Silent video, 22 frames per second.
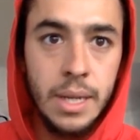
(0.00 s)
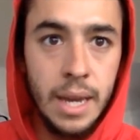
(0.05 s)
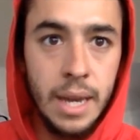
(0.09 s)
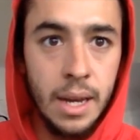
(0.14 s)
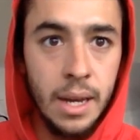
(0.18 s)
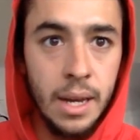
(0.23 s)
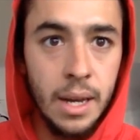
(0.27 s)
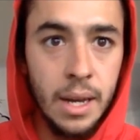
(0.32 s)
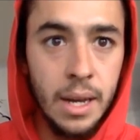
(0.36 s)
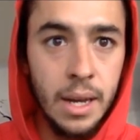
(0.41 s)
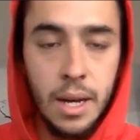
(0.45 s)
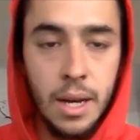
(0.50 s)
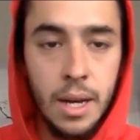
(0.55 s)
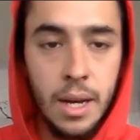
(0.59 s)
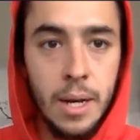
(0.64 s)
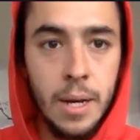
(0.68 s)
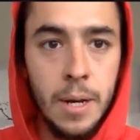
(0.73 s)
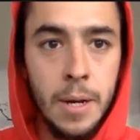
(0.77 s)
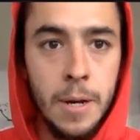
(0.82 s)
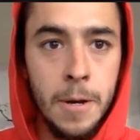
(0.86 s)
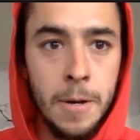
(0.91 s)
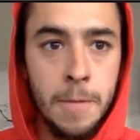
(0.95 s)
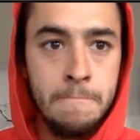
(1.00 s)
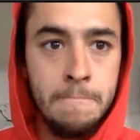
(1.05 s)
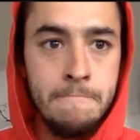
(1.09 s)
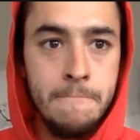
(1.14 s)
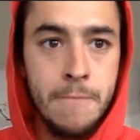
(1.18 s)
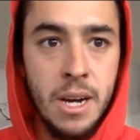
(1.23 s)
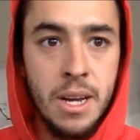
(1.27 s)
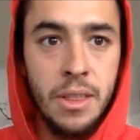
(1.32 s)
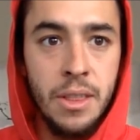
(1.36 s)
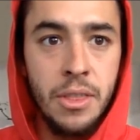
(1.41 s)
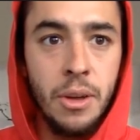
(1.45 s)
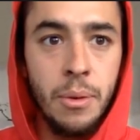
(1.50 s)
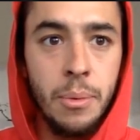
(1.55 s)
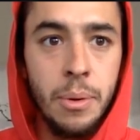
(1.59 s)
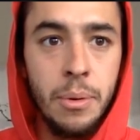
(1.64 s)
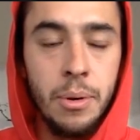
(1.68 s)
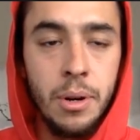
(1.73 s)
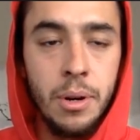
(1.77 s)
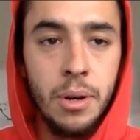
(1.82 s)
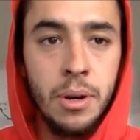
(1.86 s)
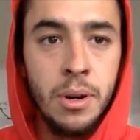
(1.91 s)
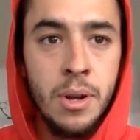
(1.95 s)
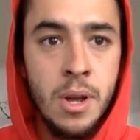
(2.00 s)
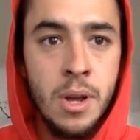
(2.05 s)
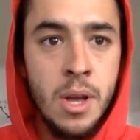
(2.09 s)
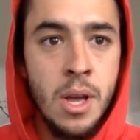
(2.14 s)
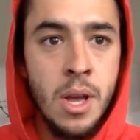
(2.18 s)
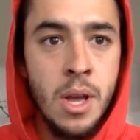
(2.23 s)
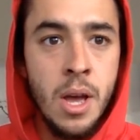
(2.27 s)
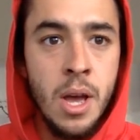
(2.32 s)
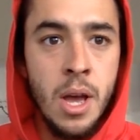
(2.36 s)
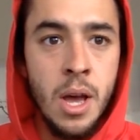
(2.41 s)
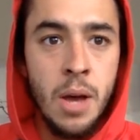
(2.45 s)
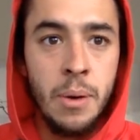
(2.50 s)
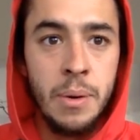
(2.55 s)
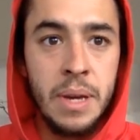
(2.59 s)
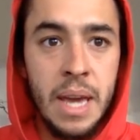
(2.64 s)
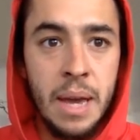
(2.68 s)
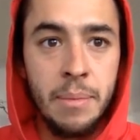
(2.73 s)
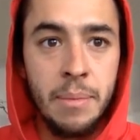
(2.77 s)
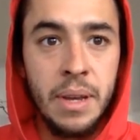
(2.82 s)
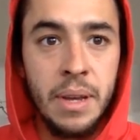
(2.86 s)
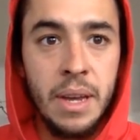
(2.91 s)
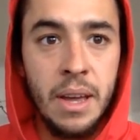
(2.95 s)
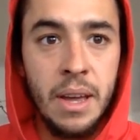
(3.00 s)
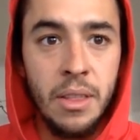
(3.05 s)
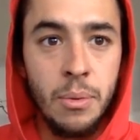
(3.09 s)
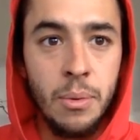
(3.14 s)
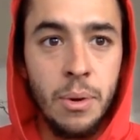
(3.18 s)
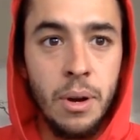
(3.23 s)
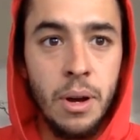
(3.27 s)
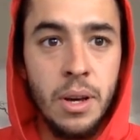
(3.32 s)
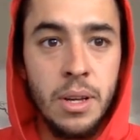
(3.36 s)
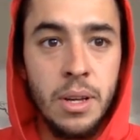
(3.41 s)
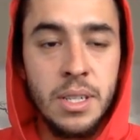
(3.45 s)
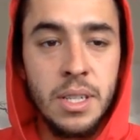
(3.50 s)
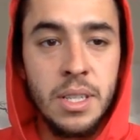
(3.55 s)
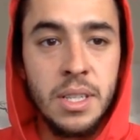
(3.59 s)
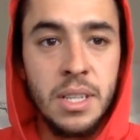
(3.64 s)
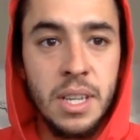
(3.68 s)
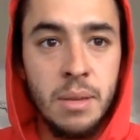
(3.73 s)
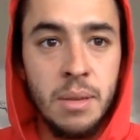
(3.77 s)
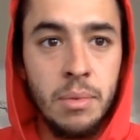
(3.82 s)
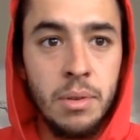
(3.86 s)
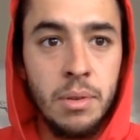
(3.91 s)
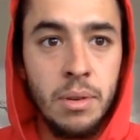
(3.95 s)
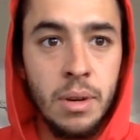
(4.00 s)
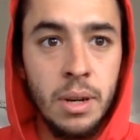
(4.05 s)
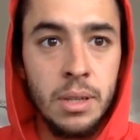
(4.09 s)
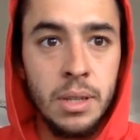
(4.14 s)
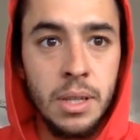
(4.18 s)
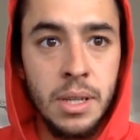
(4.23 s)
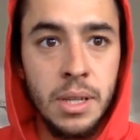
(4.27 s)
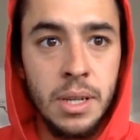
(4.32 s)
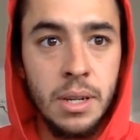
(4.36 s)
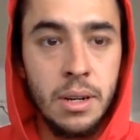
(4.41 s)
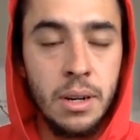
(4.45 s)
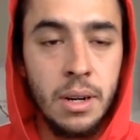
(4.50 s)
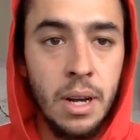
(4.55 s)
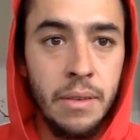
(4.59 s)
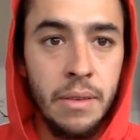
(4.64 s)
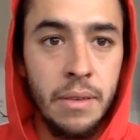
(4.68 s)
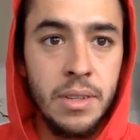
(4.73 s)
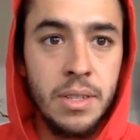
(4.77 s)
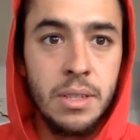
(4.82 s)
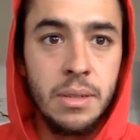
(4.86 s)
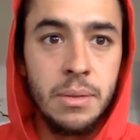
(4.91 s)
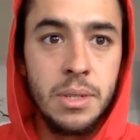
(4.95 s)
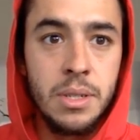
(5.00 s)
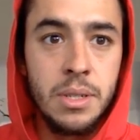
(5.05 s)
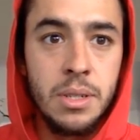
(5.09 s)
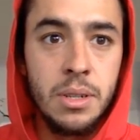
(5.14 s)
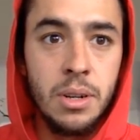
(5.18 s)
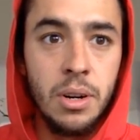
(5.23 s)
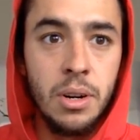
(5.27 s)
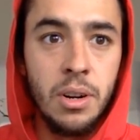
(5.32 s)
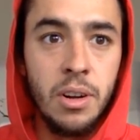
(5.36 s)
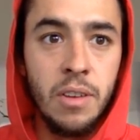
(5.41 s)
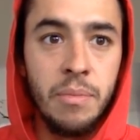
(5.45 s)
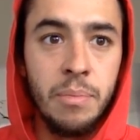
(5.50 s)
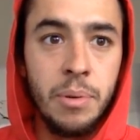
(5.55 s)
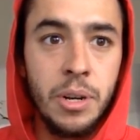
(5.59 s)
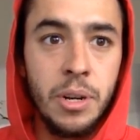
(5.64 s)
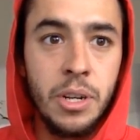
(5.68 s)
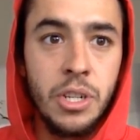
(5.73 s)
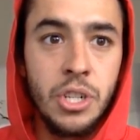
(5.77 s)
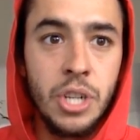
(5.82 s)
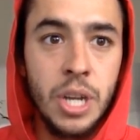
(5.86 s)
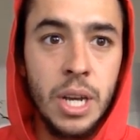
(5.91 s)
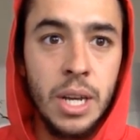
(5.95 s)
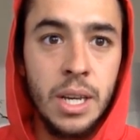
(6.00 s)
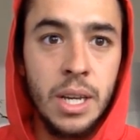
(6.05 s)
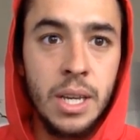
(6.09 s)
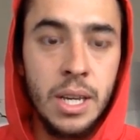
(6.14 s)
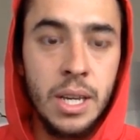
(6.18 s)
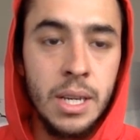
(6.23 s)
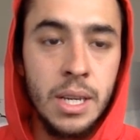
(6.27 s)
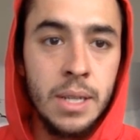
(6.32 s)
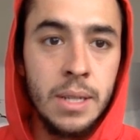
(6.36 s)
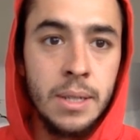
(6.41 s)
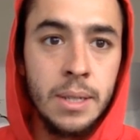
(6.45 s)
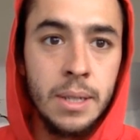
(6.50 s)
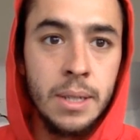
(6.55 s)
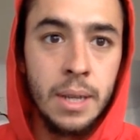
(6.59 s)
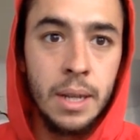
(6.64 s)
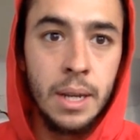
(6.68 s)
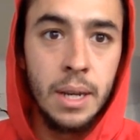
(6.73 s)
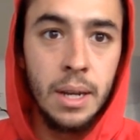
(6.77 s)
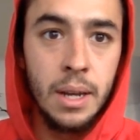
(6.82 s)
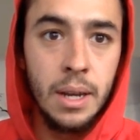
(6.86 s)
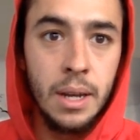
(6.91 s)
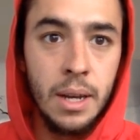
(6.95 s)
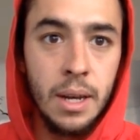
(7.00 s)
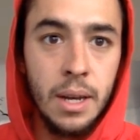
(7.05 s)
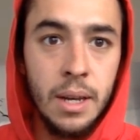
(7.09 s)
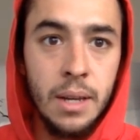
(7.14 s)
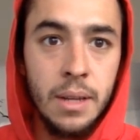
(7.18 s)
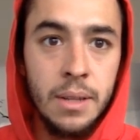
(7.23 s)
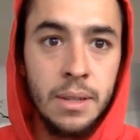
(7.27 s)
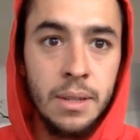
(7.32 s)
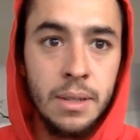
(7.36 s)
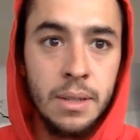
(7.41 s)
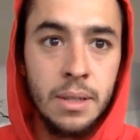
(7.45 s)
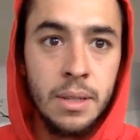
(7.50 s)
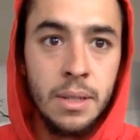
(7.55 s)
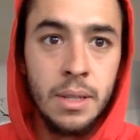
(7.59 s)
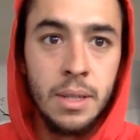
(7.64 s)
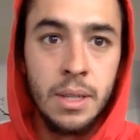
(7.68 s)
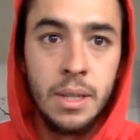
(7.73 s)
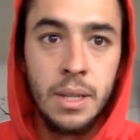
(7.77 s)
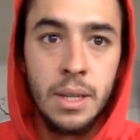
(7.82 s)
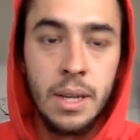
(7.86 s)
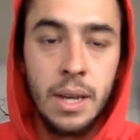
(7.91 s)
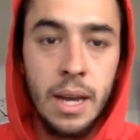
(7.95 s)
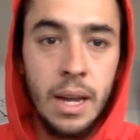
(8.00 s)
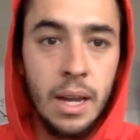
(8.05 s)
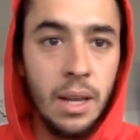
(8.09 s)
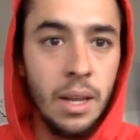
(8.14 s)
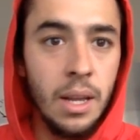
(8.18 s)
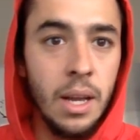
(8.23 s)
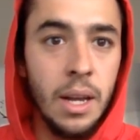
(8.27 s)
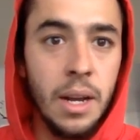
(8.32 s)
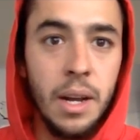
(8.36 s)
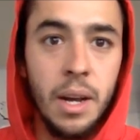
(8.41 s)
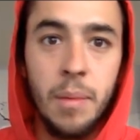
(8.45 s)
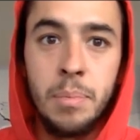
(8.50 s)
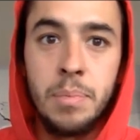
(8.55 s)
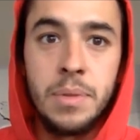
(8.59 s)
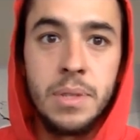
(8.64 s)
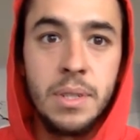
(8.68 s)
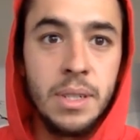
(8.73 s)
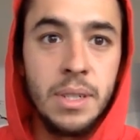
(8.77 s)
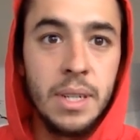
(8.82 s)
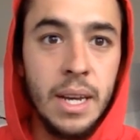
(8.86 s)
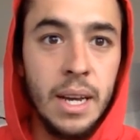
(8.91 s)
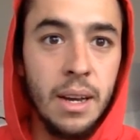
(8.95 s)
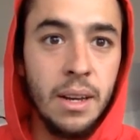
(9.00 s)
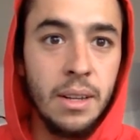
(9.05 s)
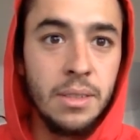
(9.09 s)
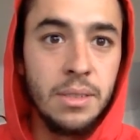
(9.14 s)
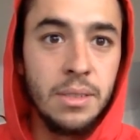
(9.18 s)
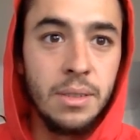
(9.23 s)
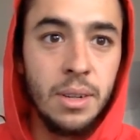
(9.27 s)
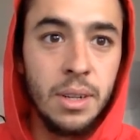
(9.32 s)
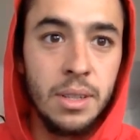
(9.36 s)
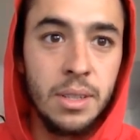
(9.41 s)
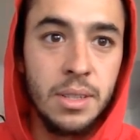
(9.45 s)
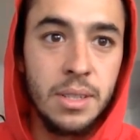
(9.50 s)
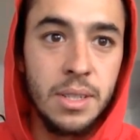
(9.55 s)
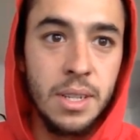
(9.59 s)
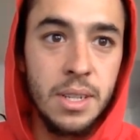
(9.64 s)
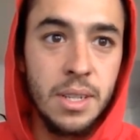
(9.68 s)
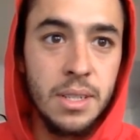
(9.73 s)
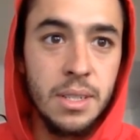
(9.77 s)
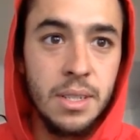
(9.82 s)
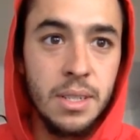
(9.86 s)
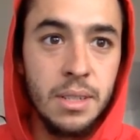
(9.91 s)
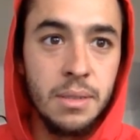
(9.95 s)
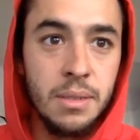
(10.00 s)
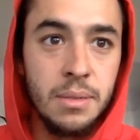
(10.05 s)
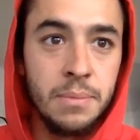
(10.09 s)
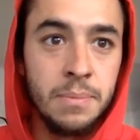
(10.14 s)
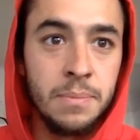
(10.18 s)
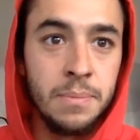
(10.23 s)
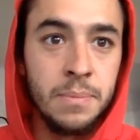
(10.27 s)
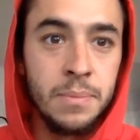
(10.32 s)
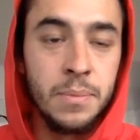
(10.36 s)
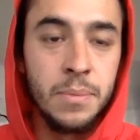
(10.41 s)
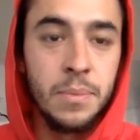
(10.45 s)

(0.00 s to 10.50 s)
Yeah, I thought we came together well as a team throughout the year. Obviously, we started off pretty shaky and had a lot of ups and downs throughout the season.